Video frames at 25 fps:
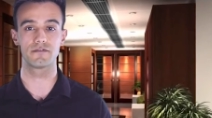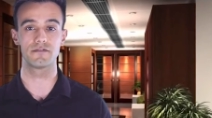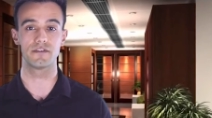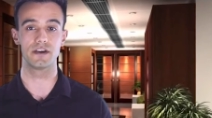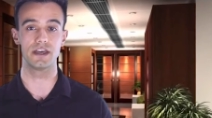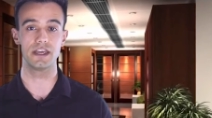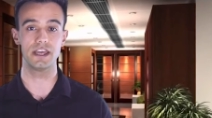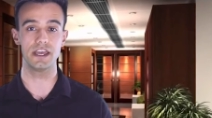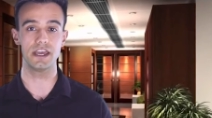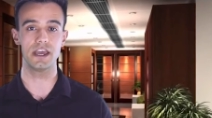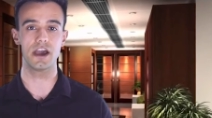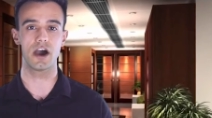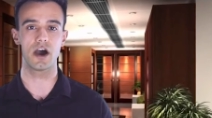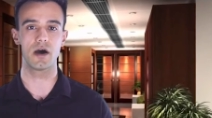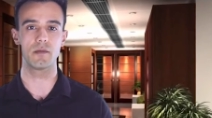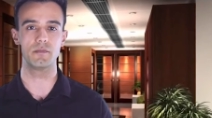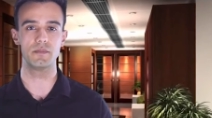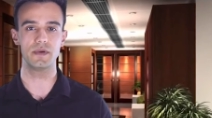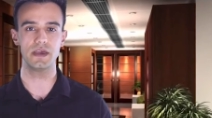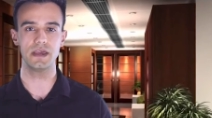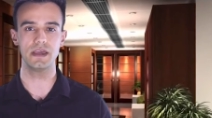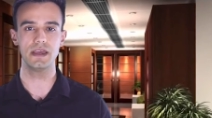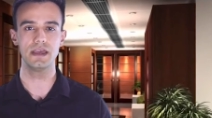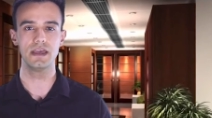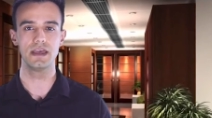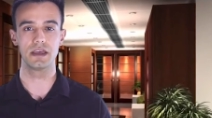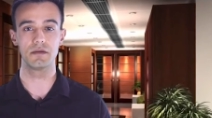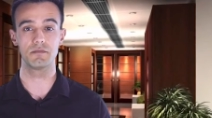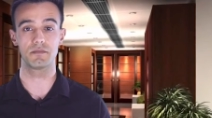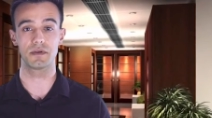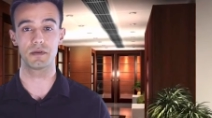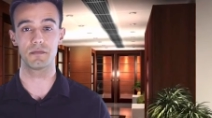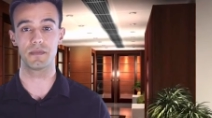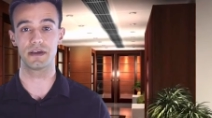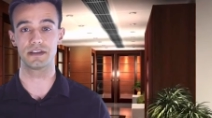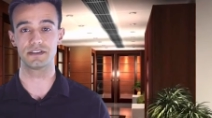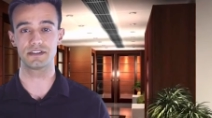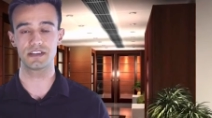for ERP
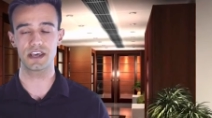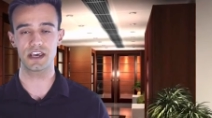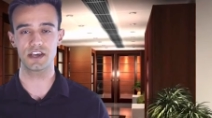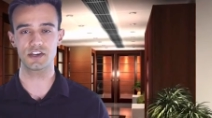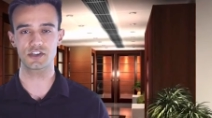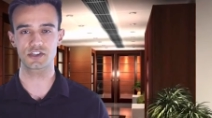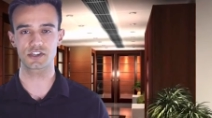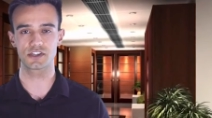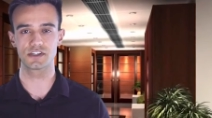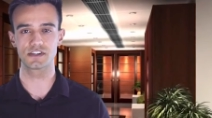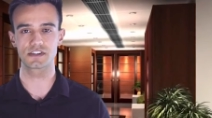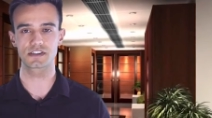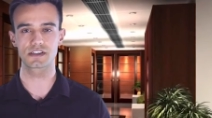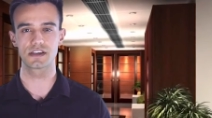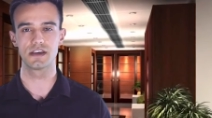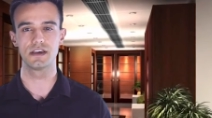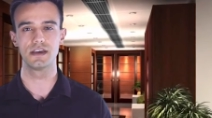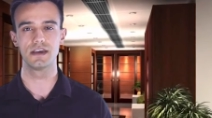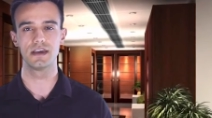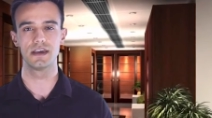implementations